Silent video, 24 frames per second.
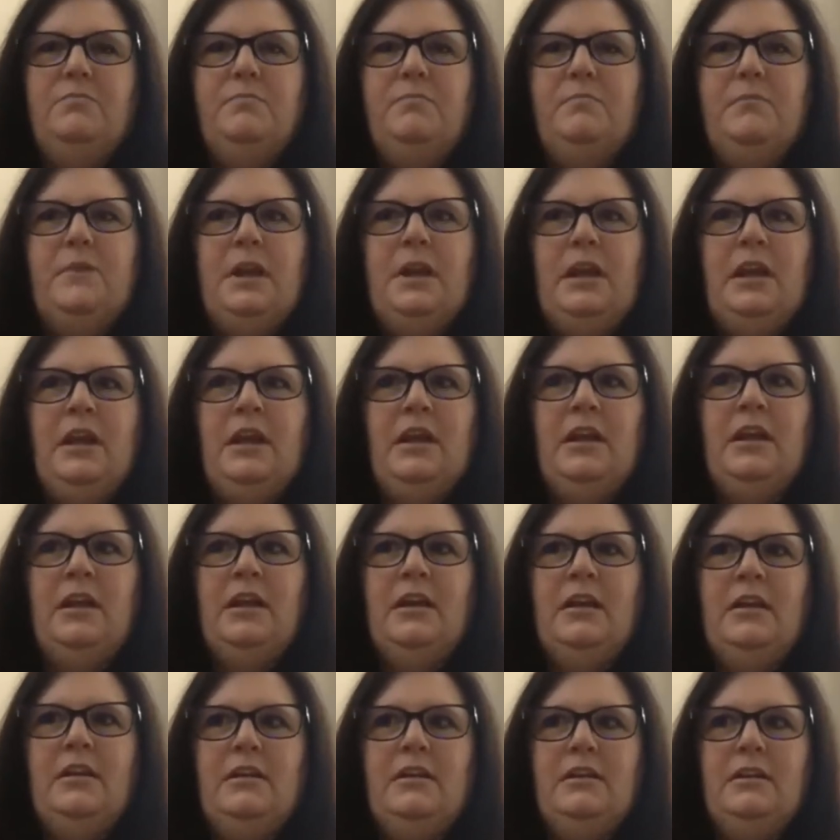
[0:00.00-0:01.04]

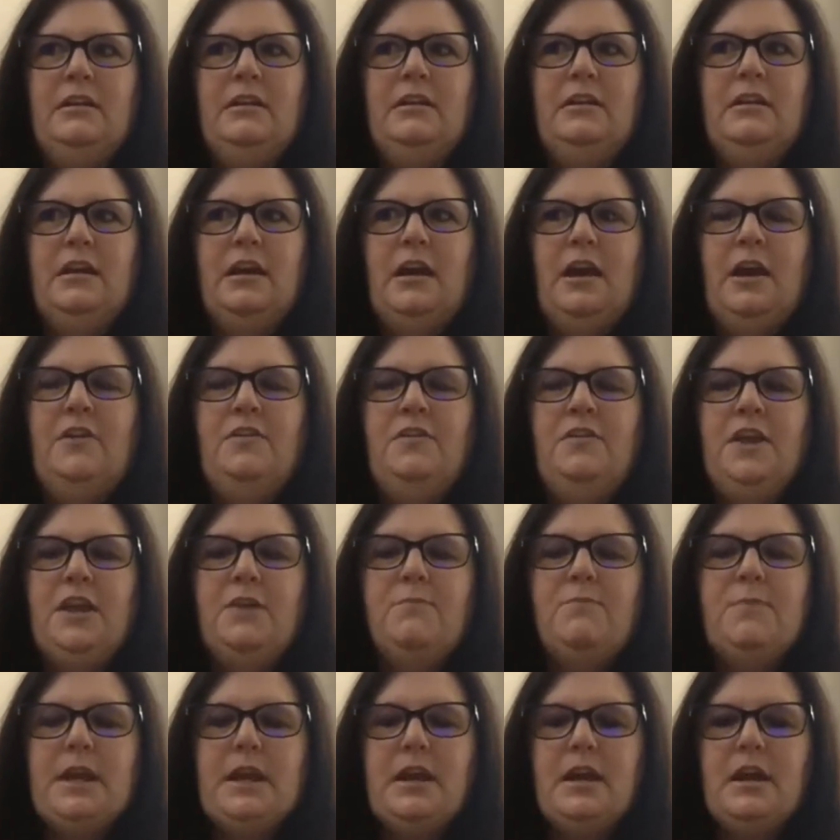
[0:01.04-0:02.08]
And I think
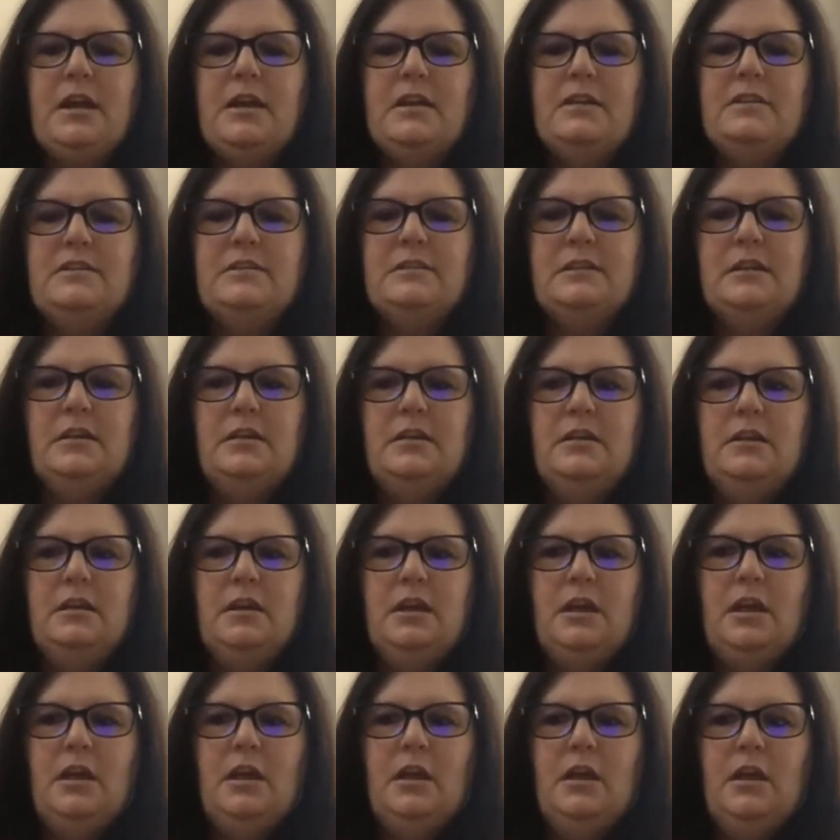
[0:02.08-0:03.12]
because
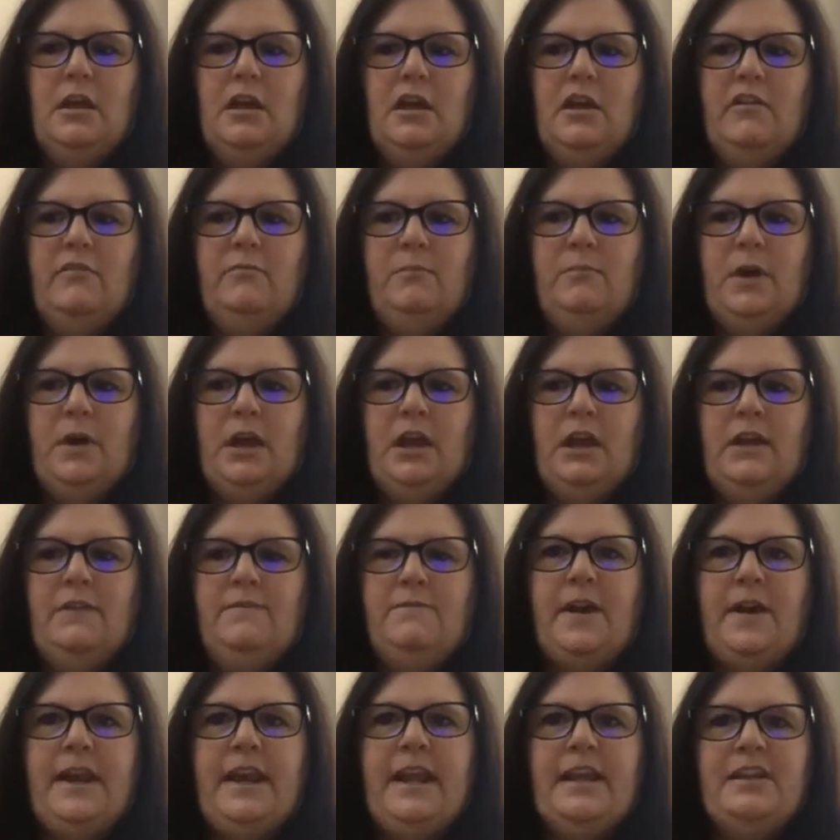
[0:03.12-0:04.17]
of my
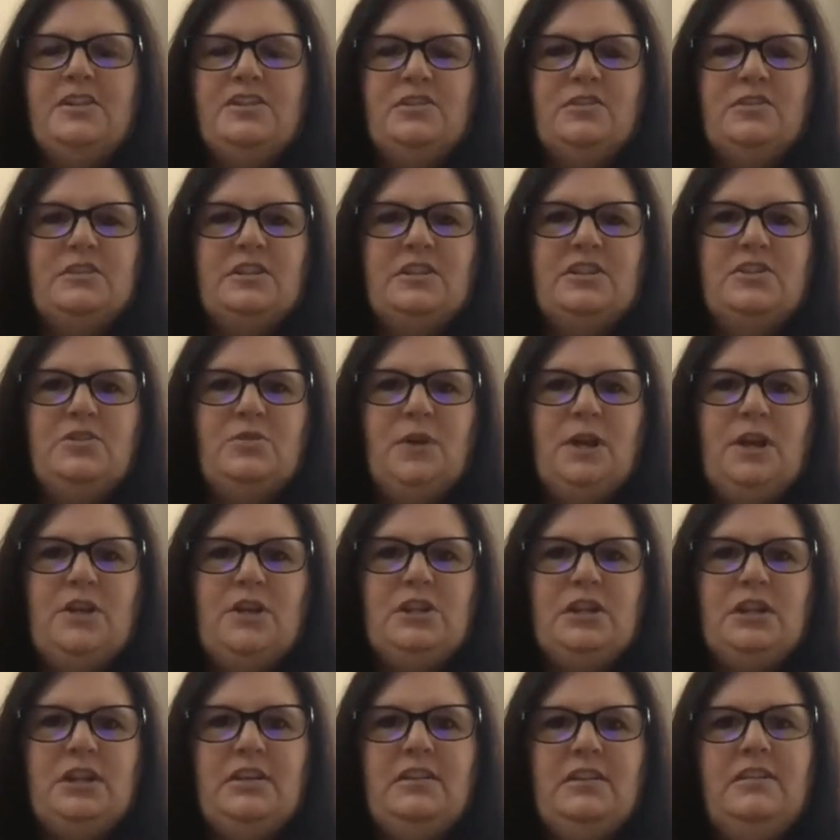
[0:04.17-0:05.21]
financial
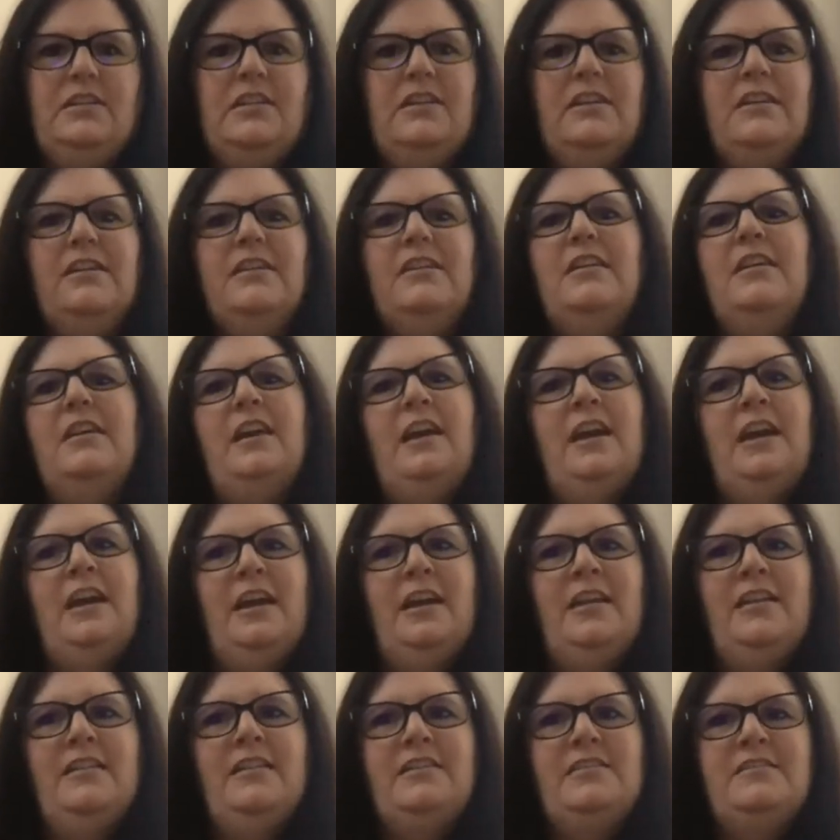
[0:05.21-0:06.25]
situation
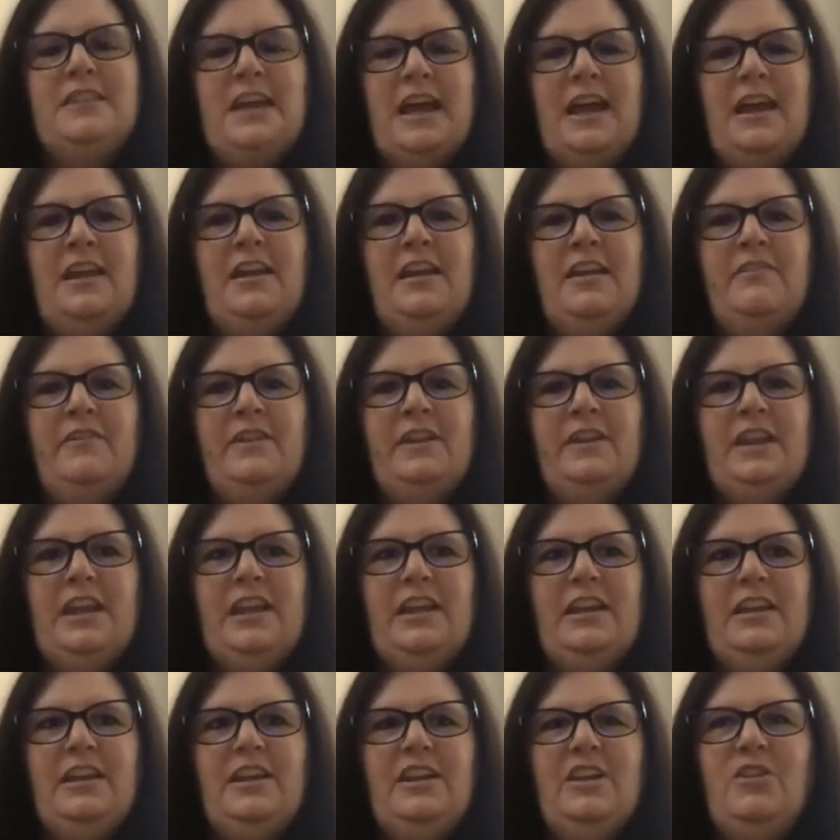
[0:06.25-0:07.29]
and debt and
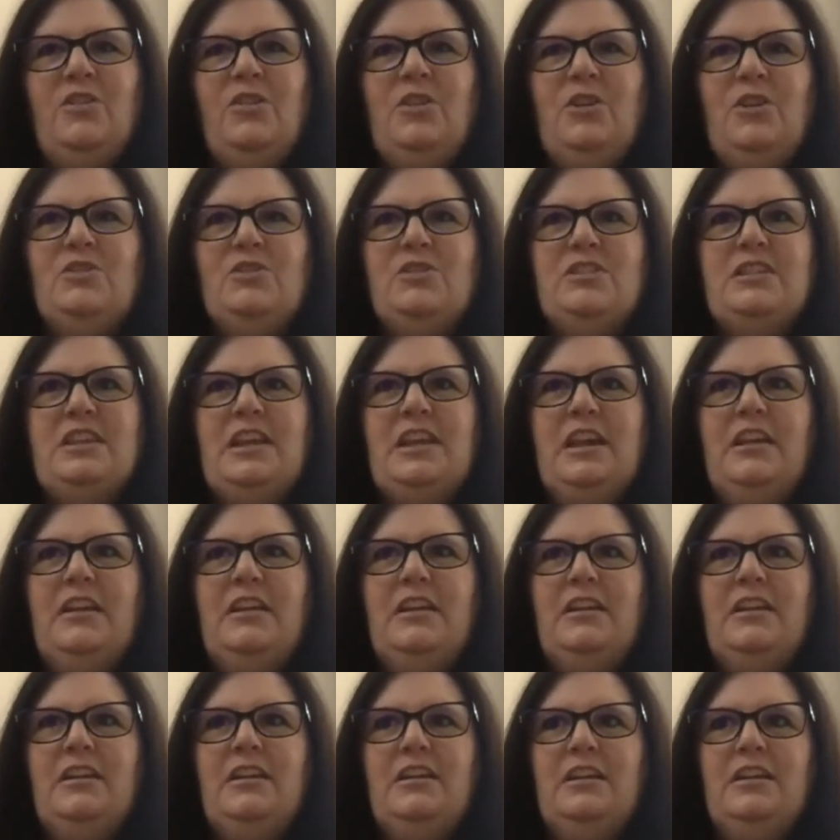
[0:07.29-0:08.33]
everything, you just think,
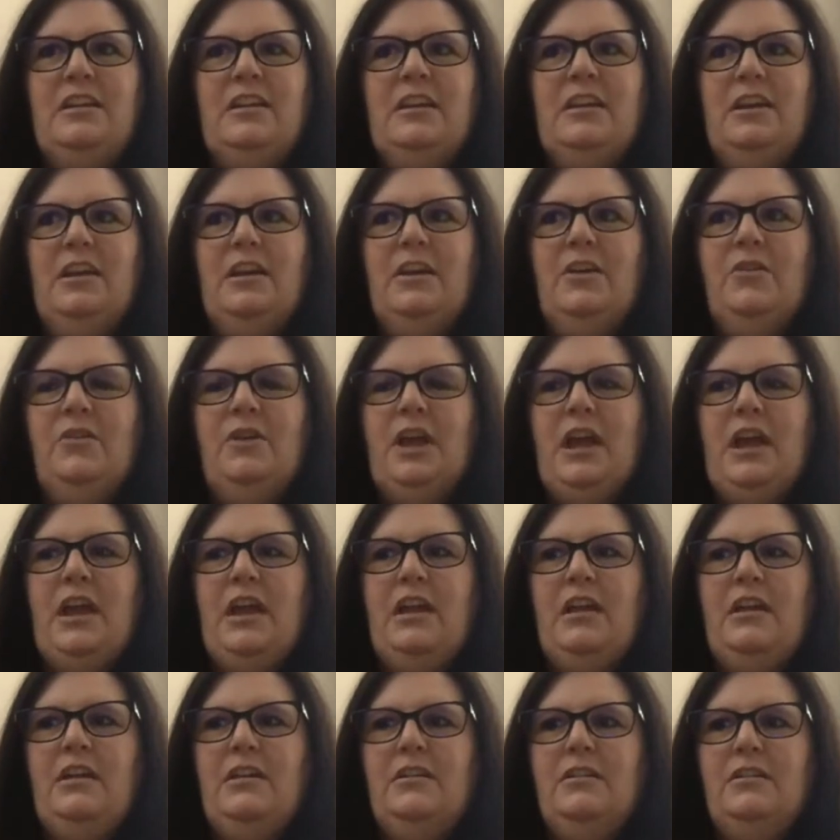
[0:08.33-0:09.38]

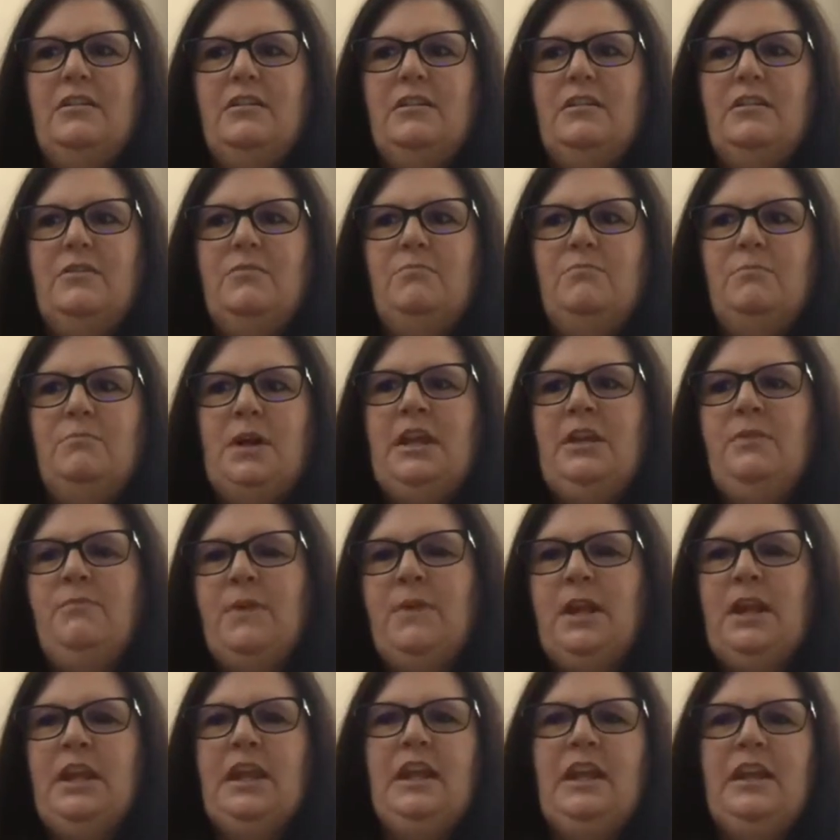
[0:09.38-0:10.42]
okay, money,
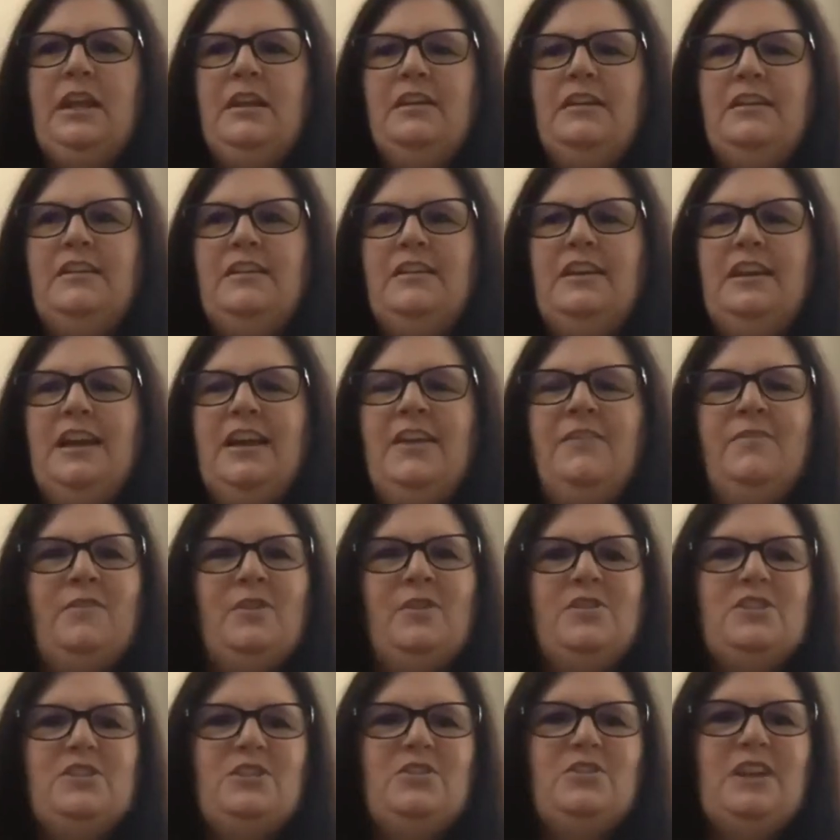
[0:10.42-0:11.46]
money. And at
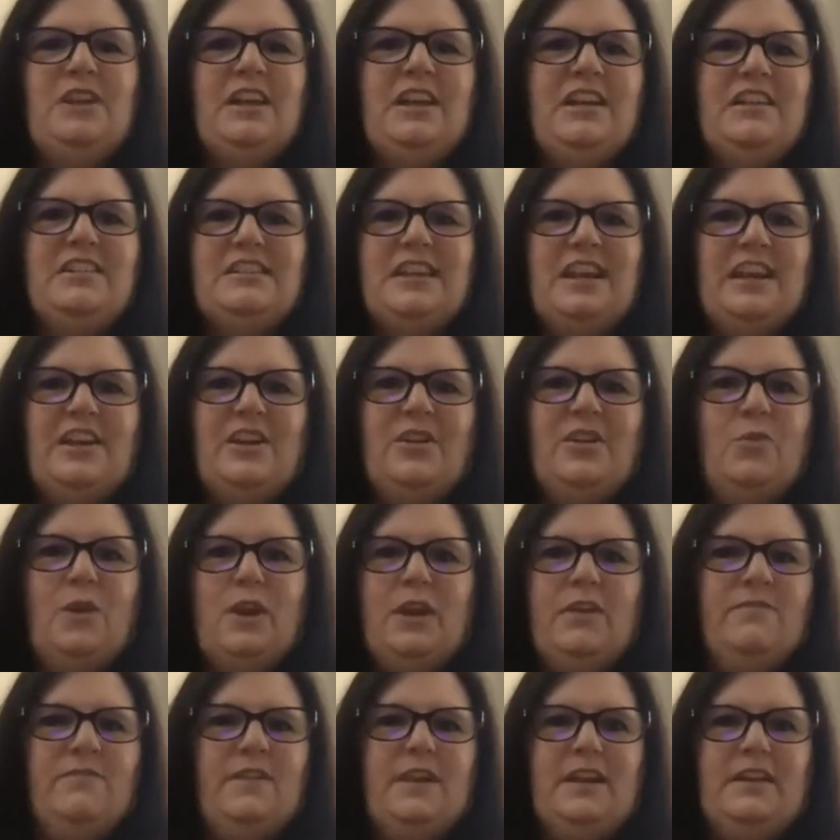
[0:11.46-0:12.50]
first you think it's like a
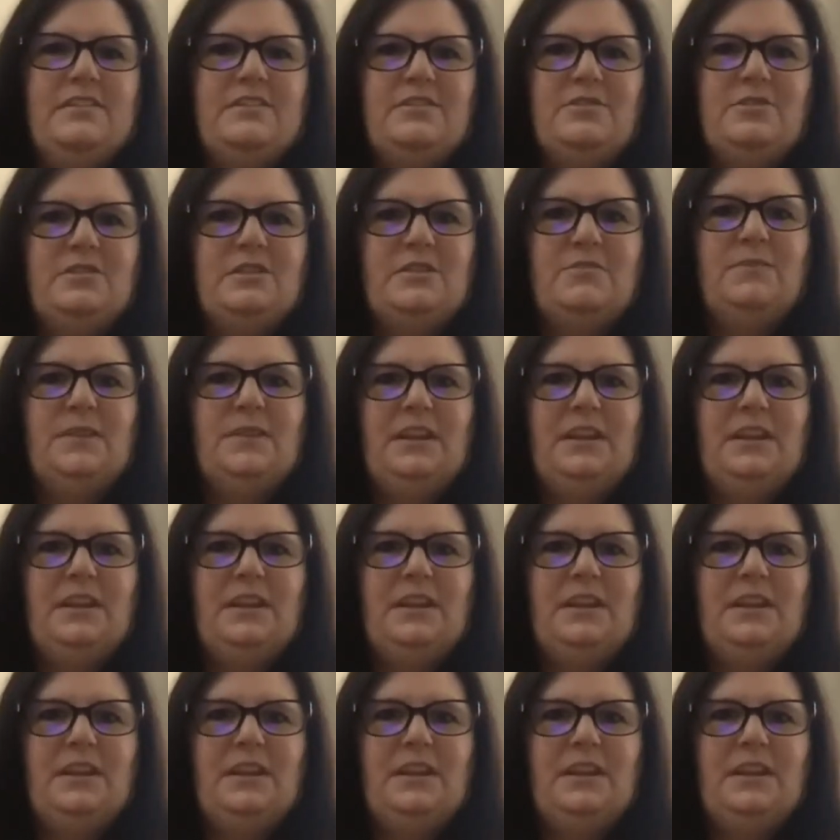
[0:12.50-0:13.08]
quick fix or something.